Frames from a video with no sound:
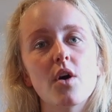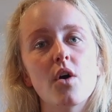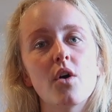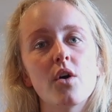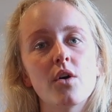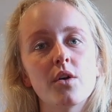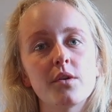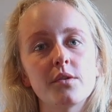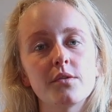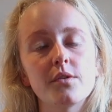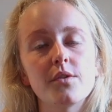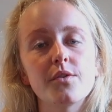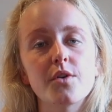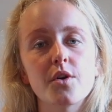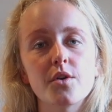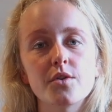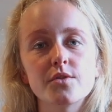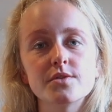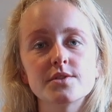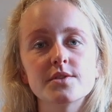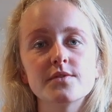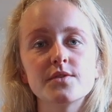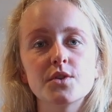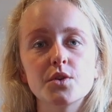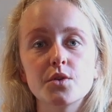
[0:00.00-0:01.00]
on
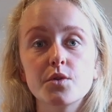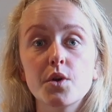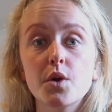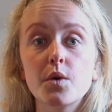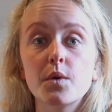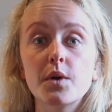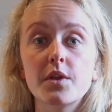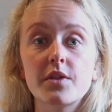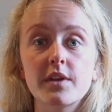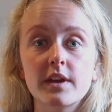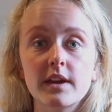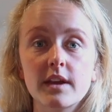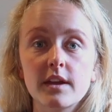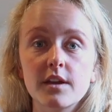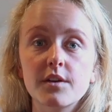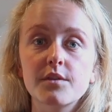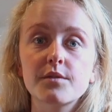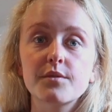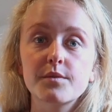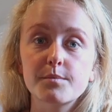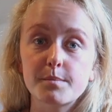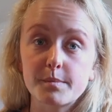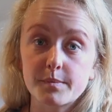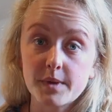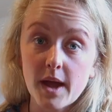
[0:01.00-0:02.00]
those of you who are thinking of
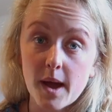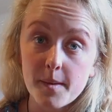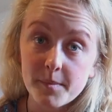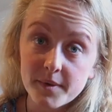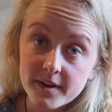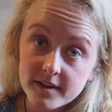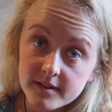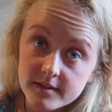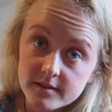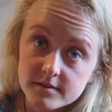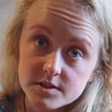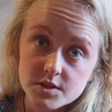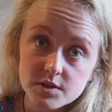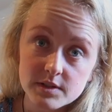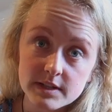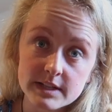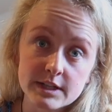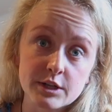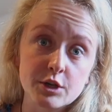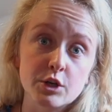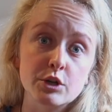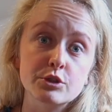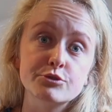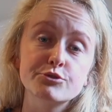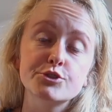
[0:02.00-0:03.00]
coming to
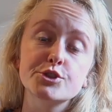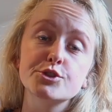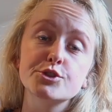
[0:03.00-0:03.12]
Lyon